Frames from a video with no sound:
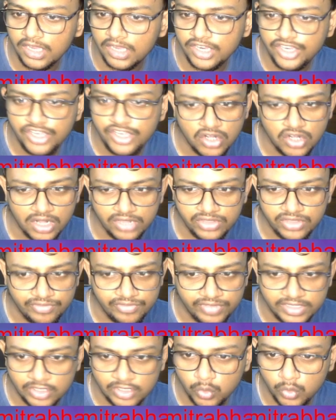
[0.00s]
Here I think
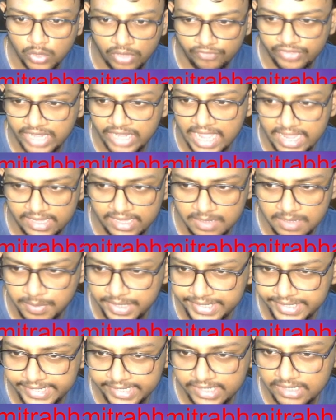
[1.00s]
Vidit could have
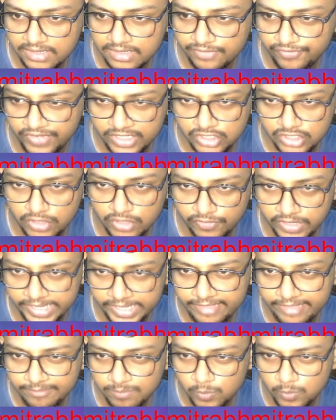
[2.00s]
immediately finished off the
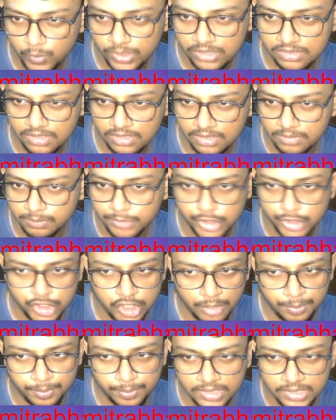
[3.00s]
game with bishop
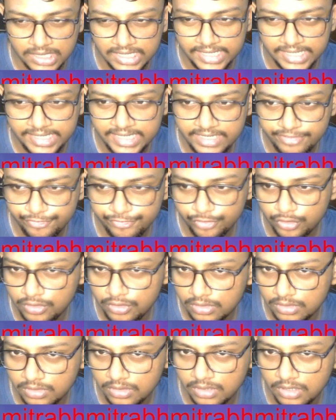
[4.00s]
d4,
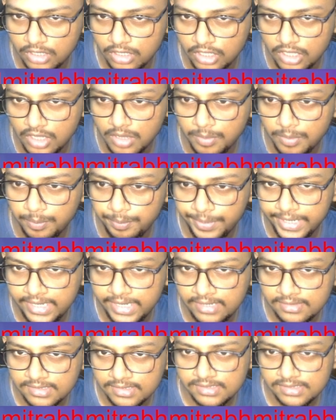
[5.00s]

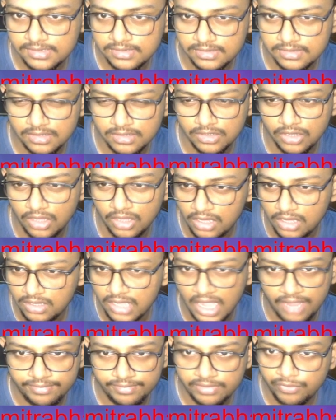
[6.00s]
pinning this,
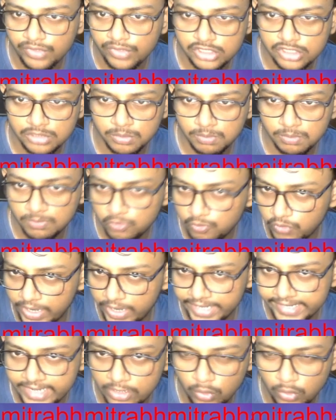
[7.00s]
after which white
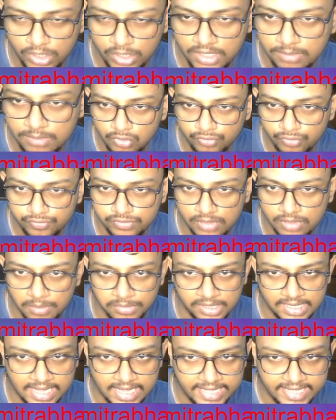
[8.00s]
can only something
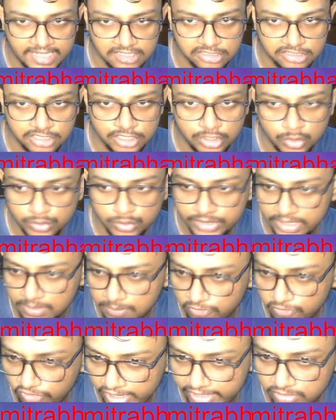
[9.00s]
like king g2, then
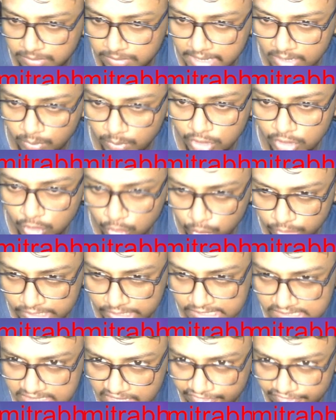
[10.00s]
black will go rook
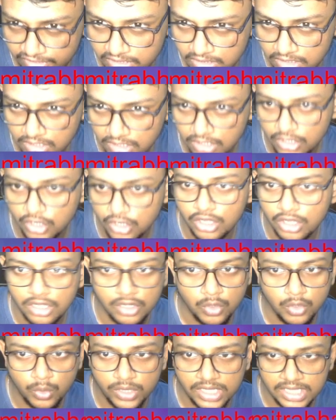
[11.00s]
e7,
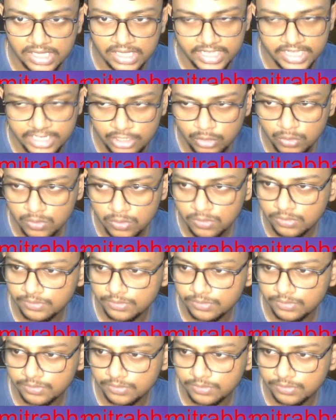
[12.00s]
rook e2.